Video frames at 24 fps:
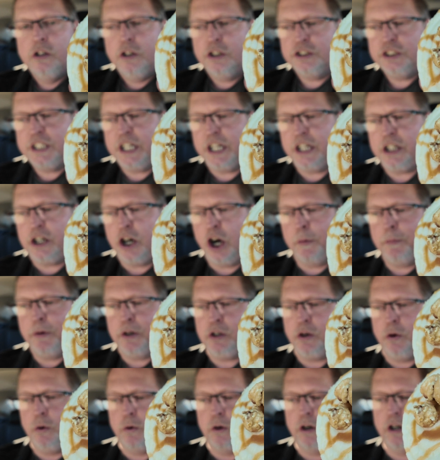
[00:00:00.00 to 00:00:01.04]
Looks like a
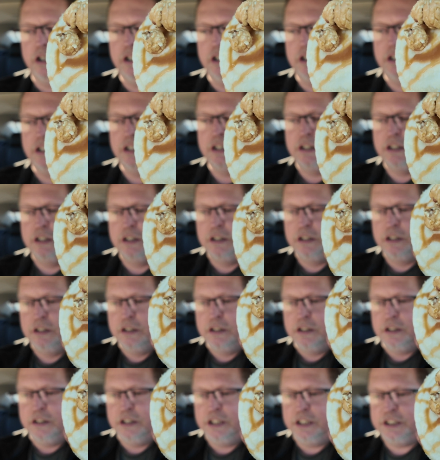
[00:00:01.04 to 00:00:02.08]
caramel corn.
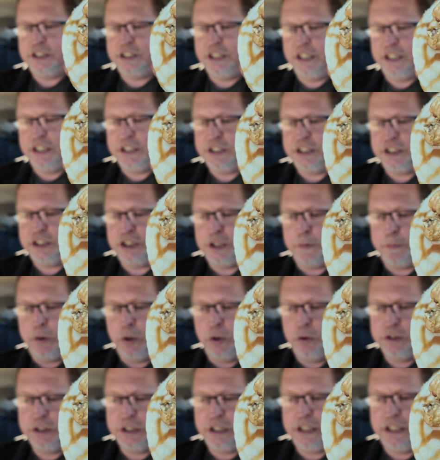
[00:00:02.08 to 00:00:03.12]
Let's see, this is
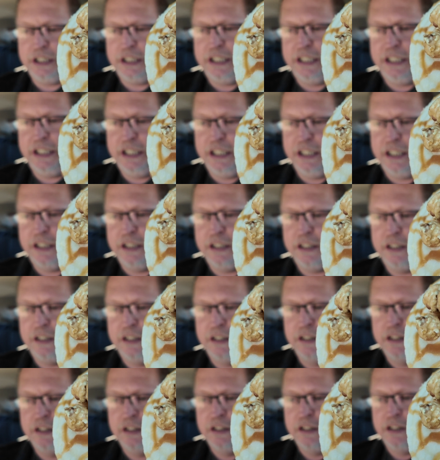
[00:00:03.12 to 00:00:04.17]
supposedly
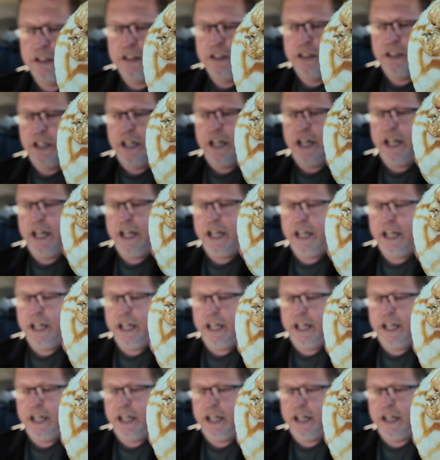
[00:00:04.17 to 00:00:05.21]

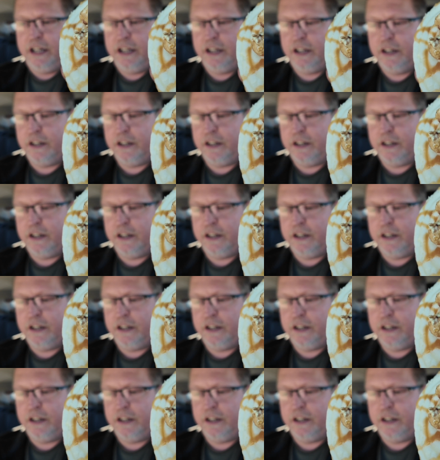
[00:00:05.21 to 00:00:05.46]
a,